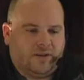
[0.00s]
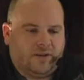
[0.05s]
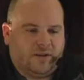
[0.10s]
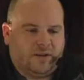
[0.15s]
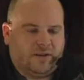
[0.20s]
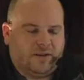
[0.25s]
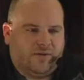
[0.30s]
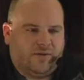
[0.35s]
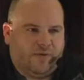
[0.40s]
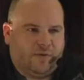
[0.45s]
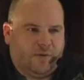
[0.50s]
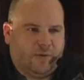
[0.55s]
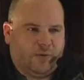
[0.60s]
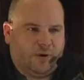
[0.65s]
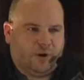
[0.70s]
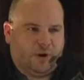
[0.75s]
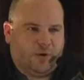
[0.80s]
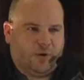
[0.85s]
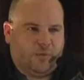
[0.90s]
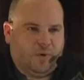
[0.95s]
just for
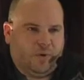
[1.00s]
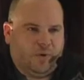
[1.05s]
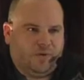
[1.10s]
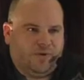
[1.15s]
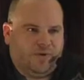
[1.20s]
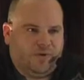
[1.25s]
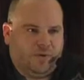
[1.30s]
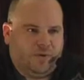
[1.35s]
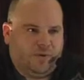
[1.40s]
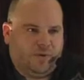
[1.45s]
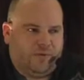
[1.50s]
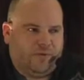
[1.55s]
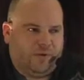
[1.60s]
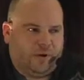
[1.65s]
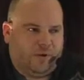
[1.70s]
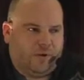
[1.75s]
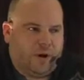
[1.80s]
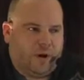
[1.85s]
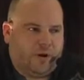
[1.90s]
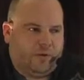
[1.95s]
you to be able to
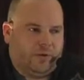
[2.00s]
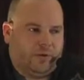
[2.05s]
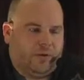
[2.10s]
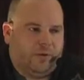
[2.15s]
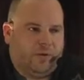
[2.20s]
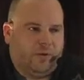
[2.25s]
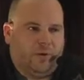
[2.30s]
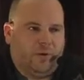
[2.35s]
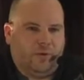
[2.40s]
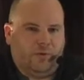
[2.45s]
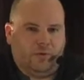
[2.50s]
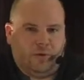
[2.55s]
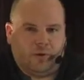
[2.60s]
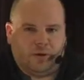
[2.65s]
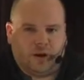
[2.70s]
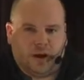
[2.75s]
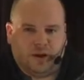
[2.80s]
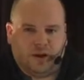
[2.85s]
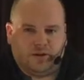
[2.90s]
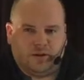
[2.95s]
figure out current
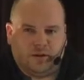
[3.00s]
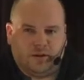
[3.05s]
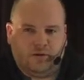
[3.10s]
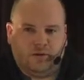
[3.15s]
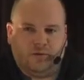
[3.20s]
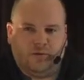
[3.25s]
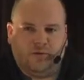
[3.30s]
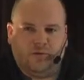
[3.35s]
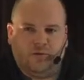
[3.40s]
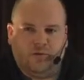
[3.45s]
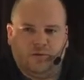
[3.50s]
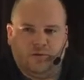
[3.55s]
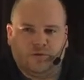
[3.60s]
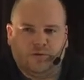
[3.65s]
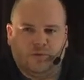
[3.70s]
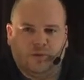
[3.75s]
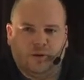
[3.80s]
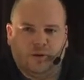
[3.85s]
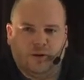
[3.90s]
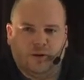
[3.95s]
location, do reverse
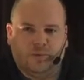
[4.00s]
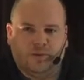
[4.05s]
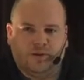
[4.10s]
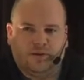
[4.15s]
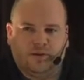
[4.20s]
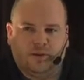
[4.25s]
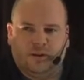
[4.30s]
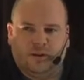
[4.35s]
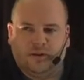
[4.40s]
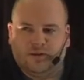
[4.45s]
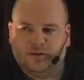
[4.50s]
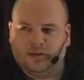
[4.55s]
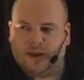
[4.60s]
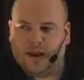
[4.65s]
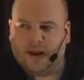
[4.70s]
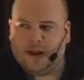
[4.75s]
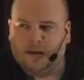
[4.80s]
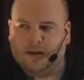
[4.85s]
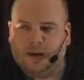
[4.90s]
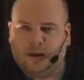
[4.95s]
lookups and things of
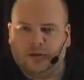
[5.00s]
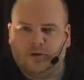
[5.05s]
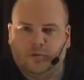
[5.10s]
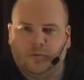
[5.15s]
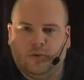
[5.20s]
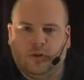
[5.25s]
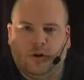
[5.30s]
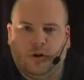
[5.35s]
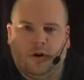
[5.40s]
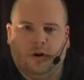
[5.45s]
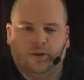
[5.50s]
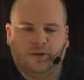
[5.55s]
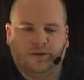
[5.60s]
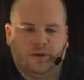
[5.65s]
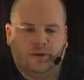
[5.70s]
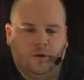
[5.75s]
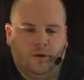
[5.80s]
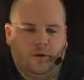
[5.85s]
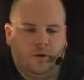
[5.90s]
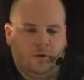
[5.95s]
that nature, but
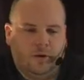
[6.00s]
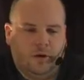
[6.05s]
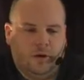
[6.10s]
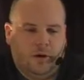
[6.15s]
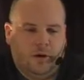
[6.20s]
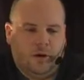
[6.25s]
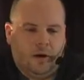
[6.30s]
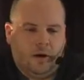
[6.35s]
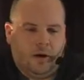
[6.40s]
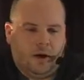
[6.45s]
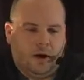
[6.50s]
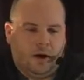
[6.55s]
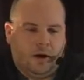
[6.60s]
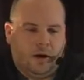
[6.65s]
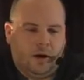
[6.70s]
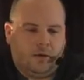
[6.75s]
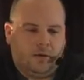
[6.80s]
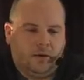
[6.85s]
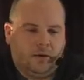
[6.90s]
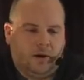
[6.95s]
also
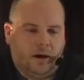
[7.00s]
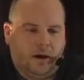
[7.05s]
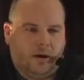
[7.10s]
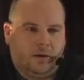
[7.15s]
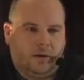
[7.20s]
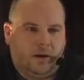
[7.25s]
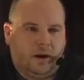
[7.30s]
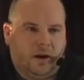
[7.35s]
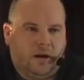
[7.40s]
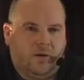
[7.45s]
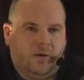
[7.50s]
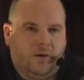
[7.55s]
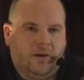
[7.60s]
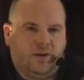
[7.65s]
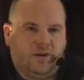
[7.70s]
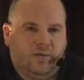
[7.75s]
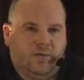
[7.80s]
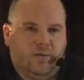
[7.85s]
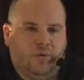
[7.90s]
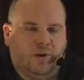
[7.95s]
in
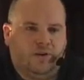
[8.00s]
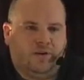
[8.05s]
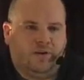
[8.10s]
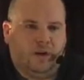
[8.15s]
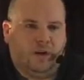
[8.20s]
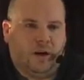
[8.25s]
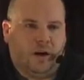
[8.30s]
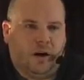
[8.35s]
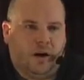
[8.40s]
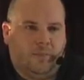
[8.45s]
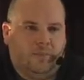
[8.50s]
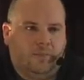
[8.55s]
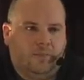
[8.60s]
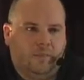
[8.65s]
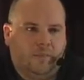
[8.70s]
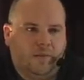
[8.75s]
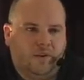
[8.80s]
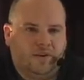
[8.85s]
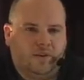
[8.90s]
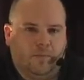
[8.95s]
integration with
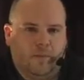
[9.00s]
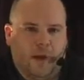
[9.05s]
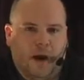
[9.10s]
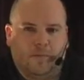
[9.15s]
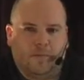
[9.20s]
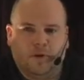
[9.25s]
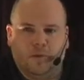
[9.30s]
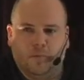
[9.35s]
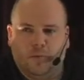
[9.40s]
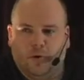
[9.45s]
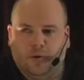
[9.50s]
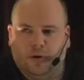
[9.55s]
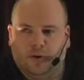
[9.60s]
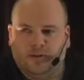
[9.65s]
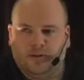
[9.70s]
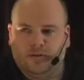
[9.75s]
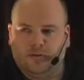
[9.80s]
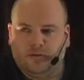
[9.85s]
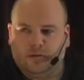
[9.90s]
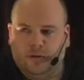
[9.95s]
some map
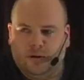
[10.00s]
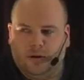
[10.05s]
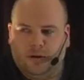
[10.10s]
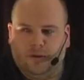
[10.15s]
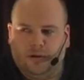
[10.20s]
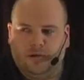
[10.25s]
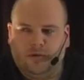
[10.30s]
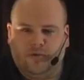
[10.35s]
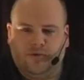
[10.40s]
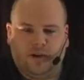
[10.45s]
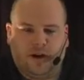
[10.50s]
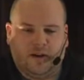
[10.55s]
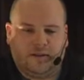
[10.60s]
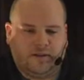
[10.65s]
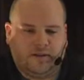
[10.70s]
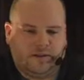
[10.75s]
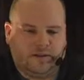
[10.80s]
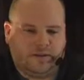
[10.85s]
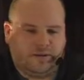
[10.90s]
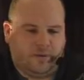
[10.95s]
components on the
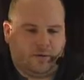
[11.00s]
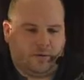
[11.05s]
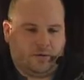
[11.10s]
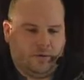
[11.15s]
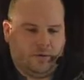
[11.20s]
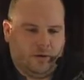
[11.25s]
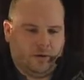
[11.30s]
devices are